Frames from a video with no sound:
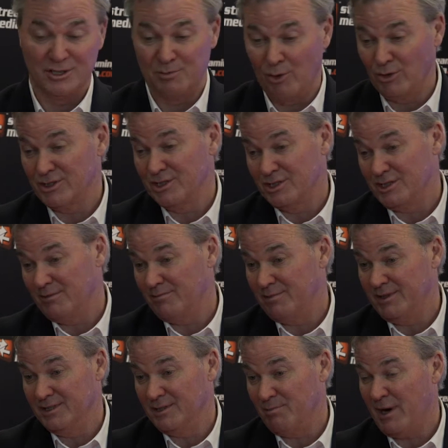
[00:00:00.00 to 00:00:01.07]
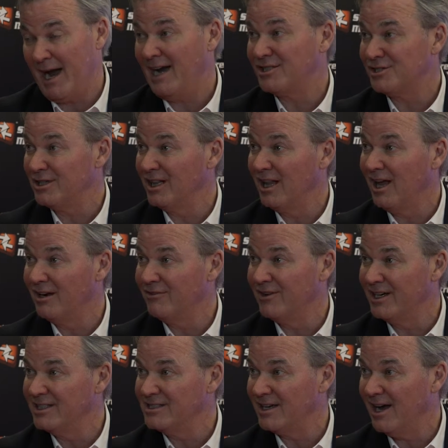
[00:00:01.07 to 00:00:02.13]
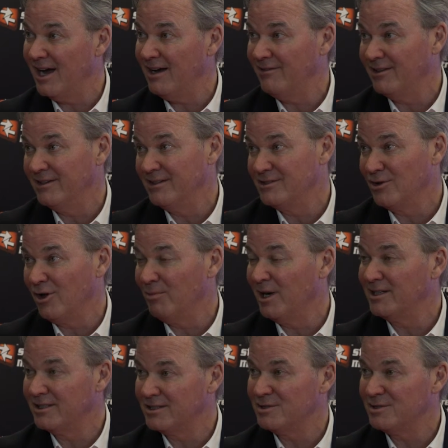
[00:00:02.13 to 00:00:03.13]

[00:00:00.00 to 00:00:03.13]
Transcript: And sports is a, is a passion a lot of fans have, and it's all about the